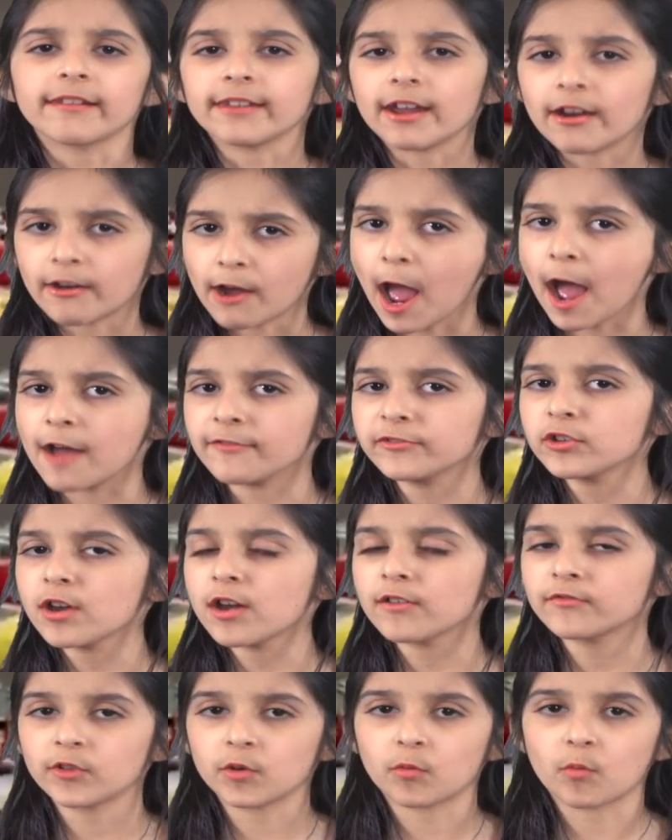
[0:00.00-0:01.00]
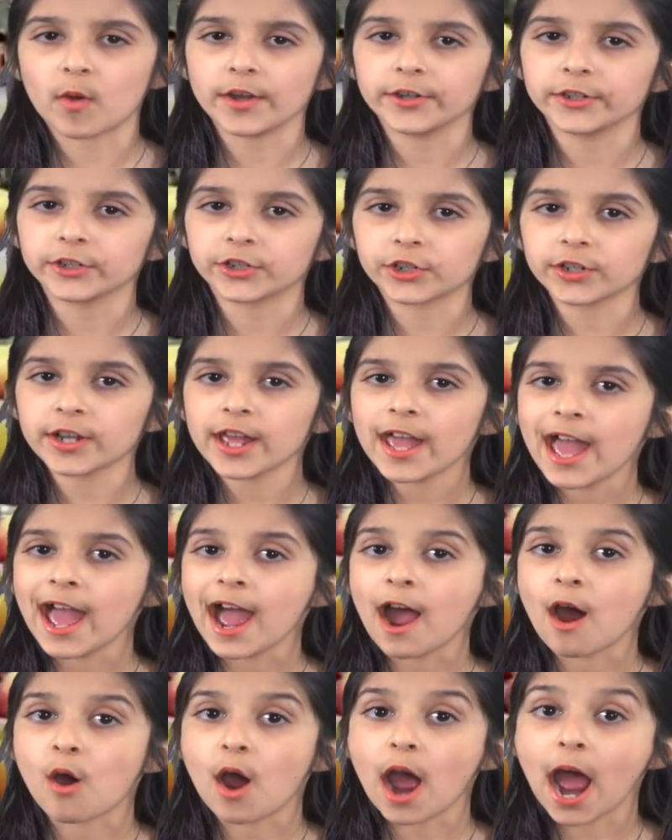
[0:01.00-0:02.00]
Now, have you ever wondered
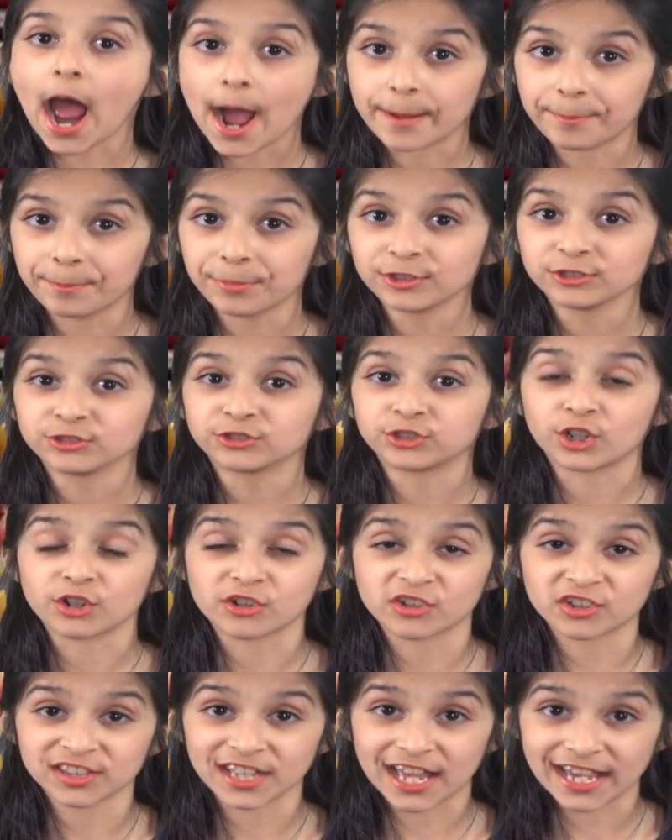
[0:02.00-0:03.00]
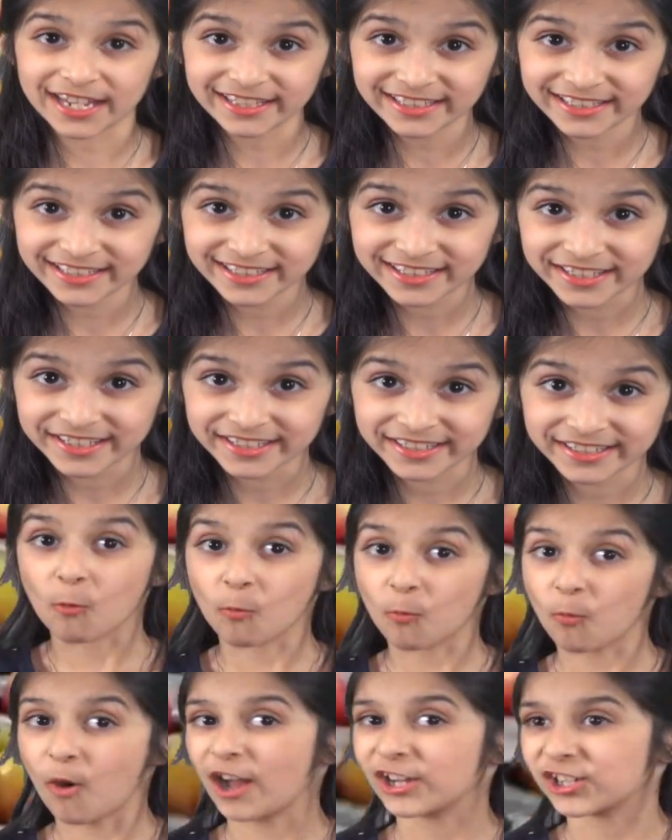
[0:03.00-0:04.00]
how apples are sliced?
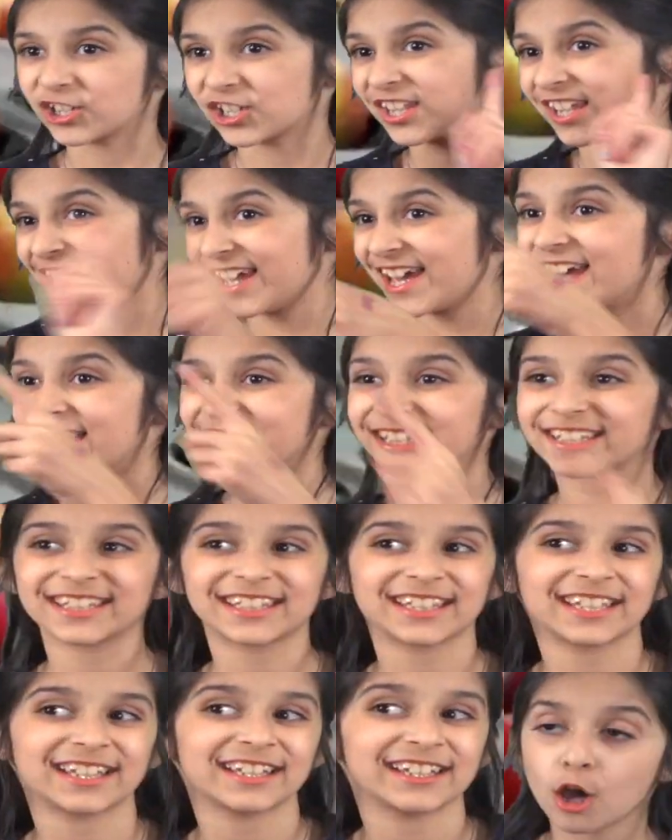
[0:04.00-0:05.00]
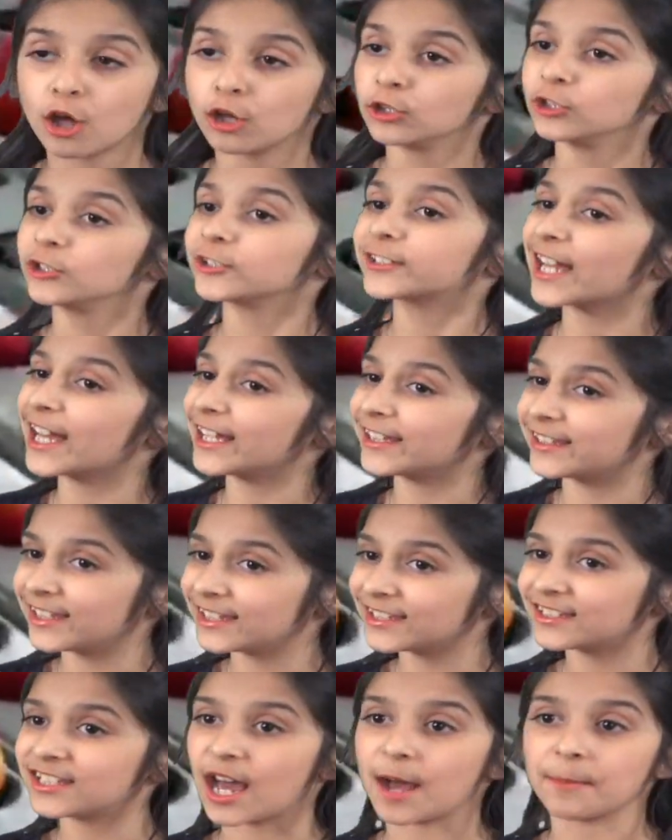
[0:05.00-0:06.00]
Watch this. Look at
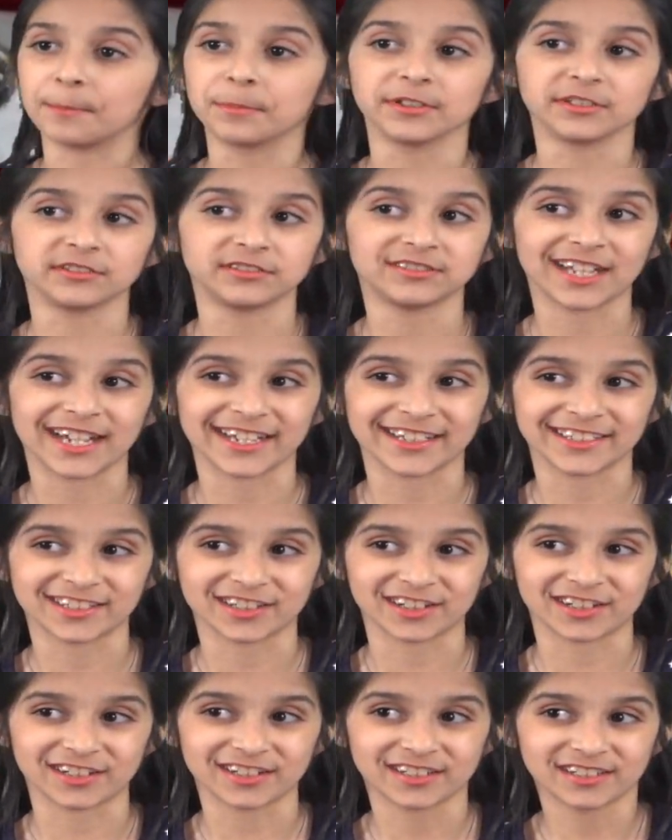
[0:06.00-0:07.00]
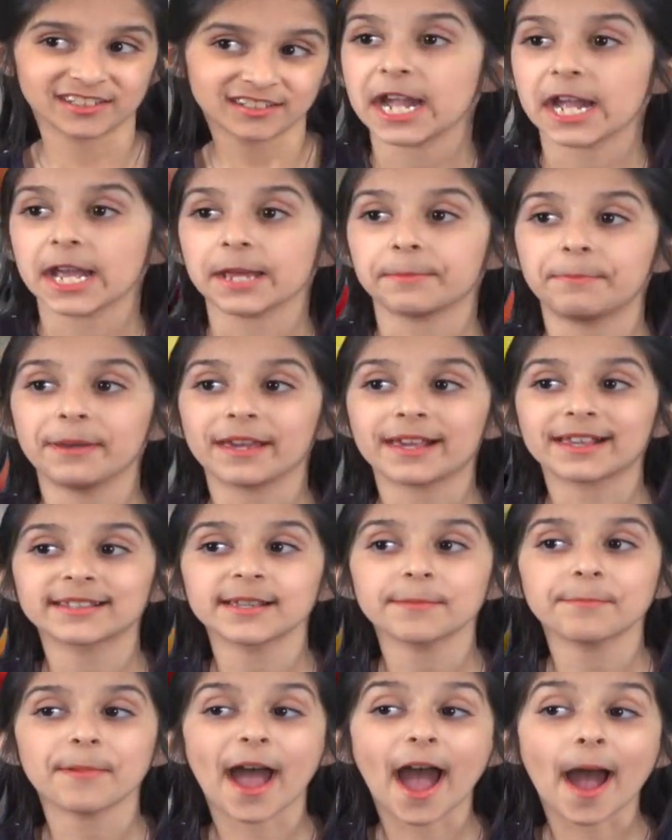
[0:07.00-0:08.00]
this apple slicer. It
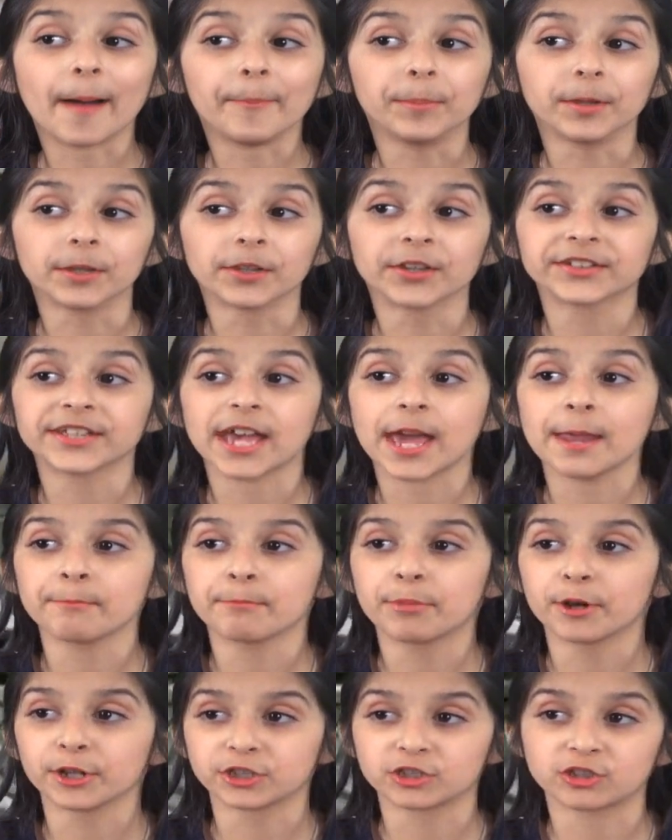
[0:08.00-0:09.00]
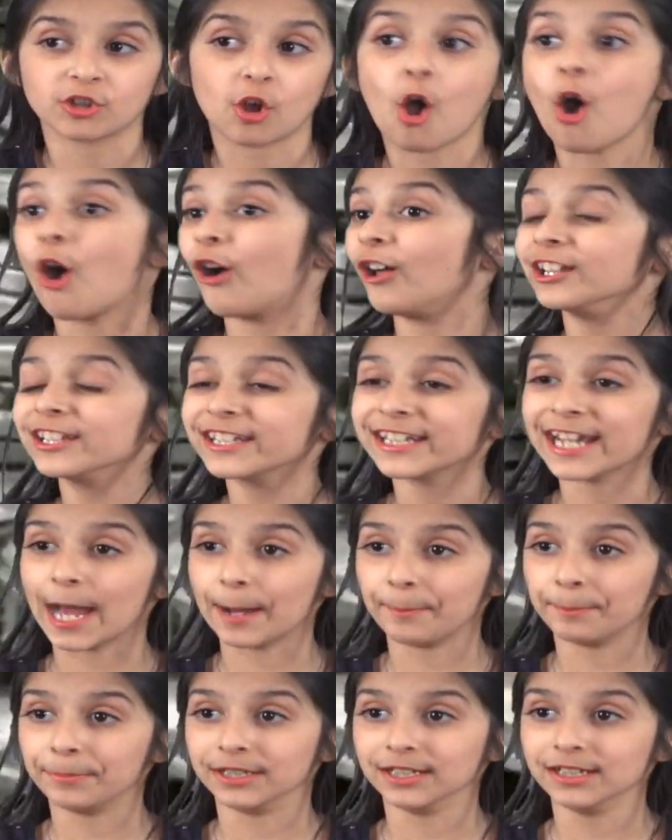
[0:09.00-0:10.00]
picks up apples and puts all the
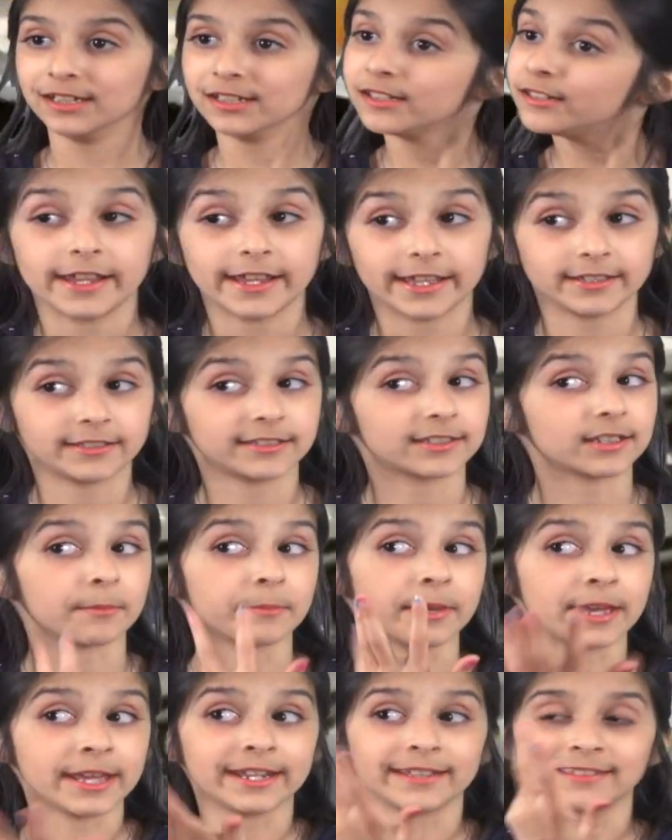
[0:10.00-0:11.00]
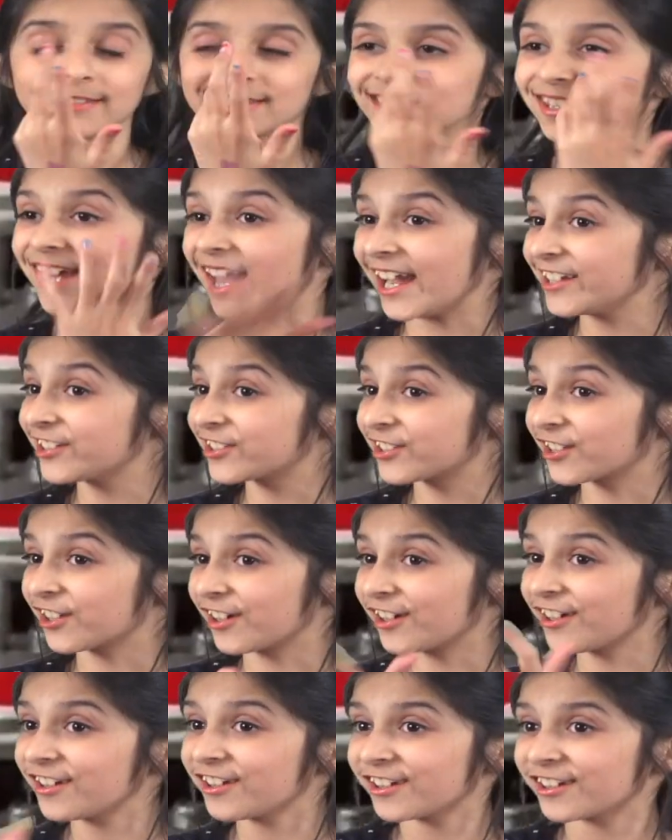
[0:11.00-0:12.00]
apple in some hidden
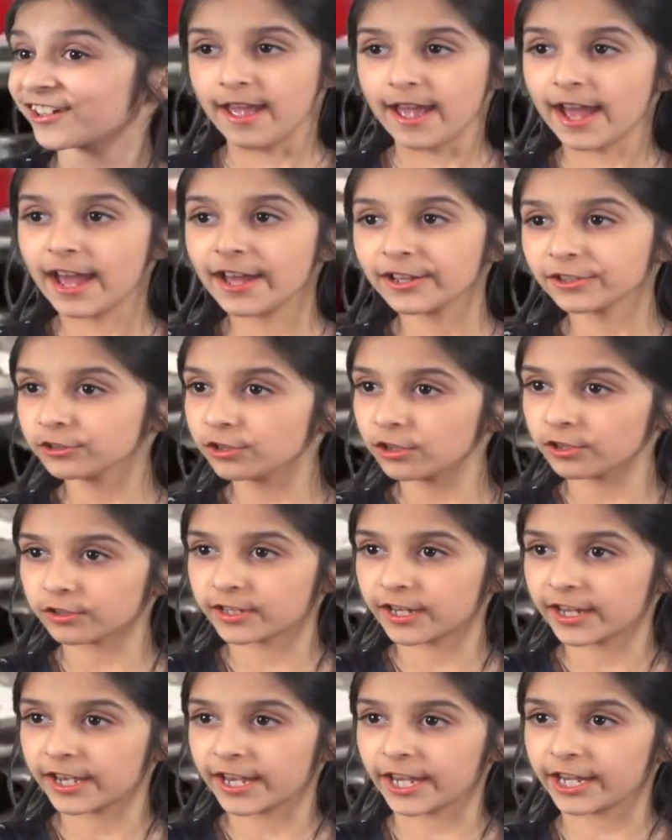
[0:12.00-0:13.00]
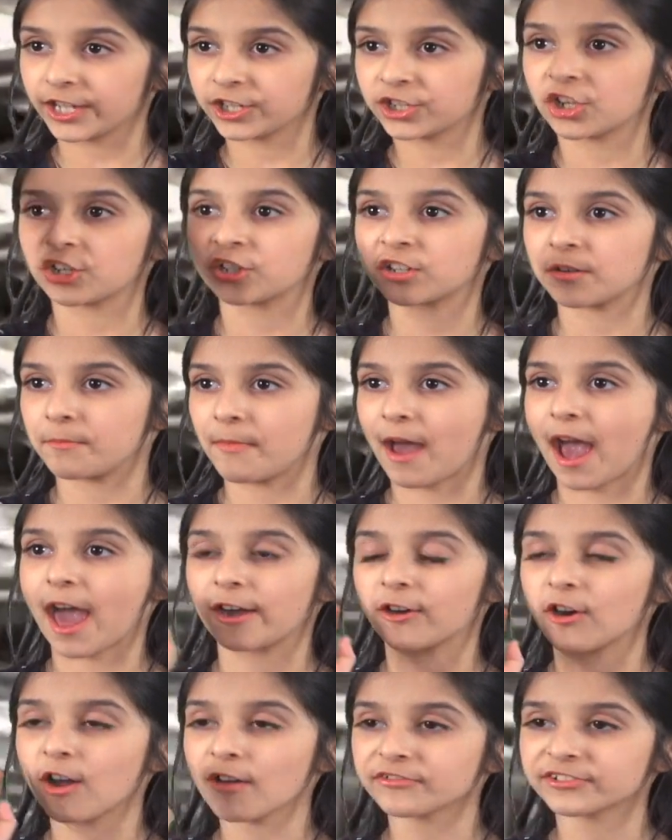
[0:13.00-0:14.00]
slicer. And look, in just a
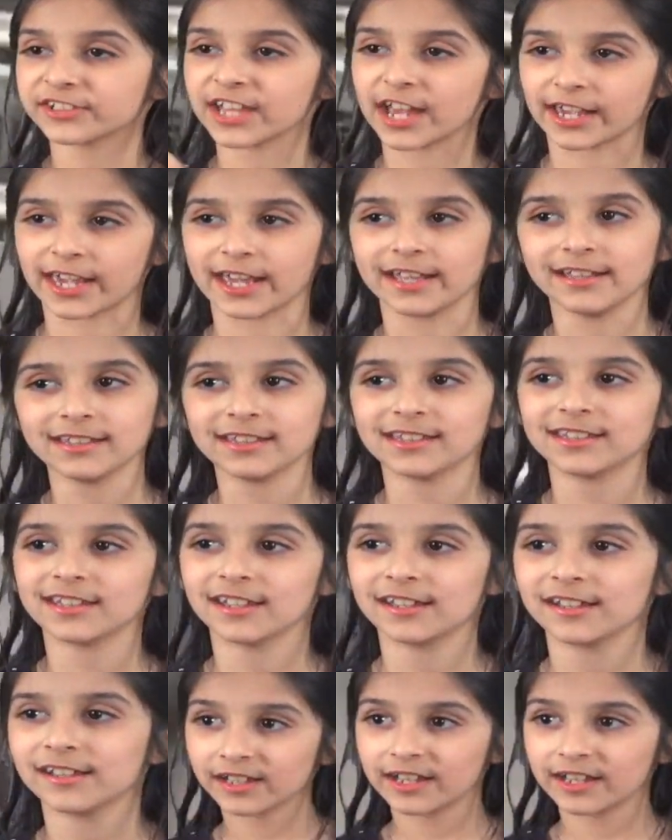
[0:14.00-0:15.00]
matter of seconds,